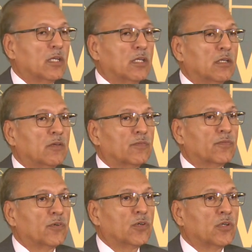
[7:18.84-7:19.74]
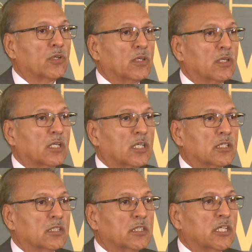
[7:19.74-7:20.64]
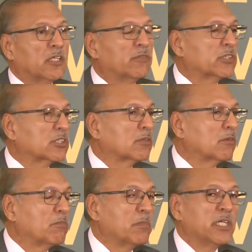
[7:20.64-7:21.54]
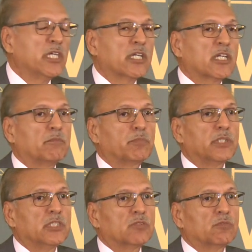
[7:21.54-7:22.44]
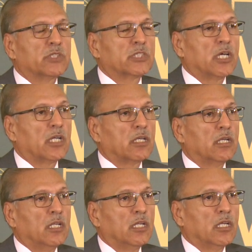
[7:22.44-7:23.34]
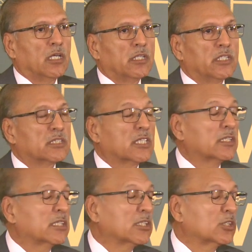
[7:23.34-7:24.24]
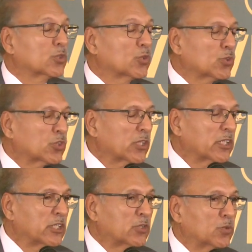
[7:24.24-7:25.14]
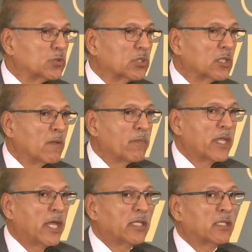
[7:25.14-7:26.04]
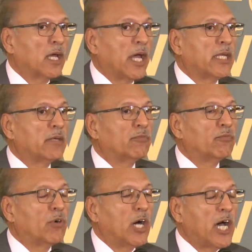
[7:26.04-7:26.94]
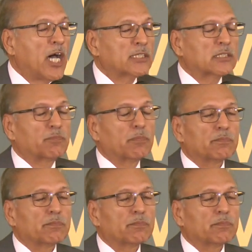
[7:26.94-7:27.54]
uh, for television media companies which are discussing social issues. And I asked